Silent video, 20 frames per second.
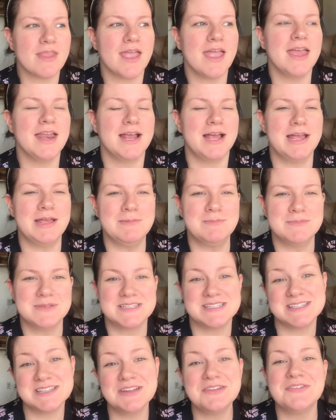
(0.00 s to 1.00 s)
and I'm
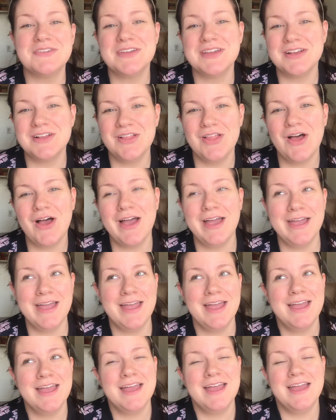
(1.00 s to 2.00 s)
sniffling a lot
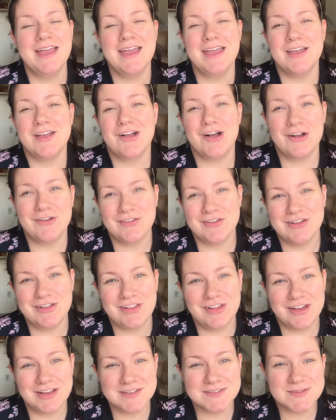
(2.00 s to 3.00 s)
and coughing a
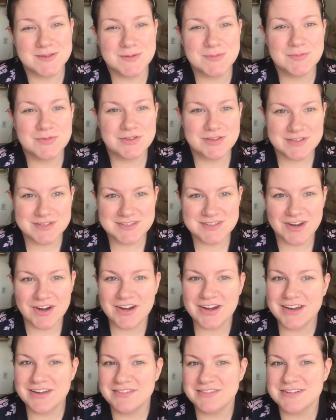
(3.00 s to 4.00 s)
lot, so I'm really
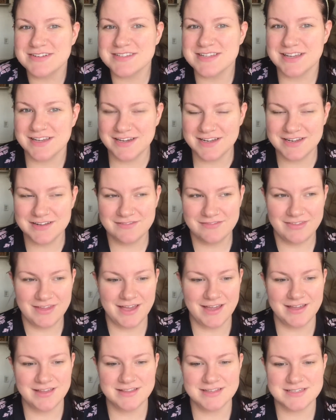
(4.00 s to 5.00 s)
sorry if there's any of
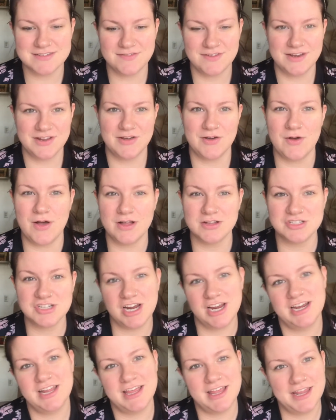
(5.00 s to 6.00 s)
that in this video. I'll
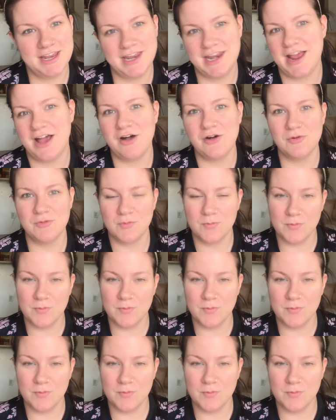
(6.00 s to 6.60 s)
try to edit out